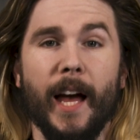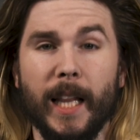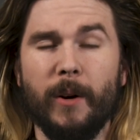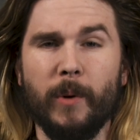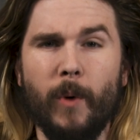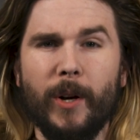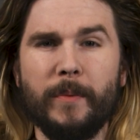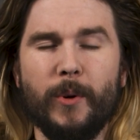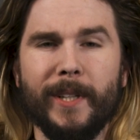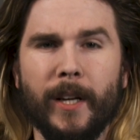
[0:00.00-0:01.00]
Hello and
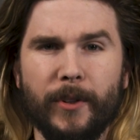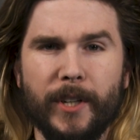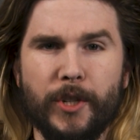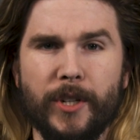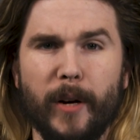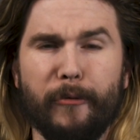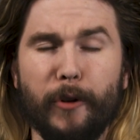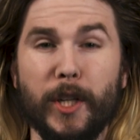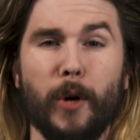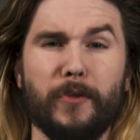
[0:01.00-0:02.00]
welcome to another edition of
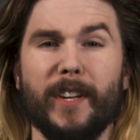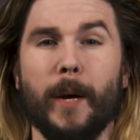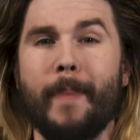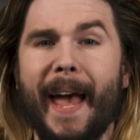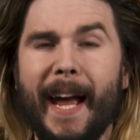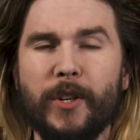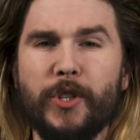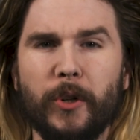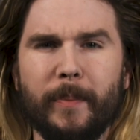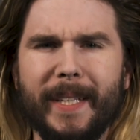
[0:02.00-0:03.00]
Footnotes, the companion
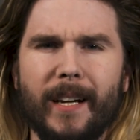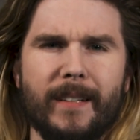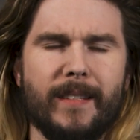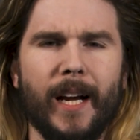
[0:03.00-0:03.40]
show to Because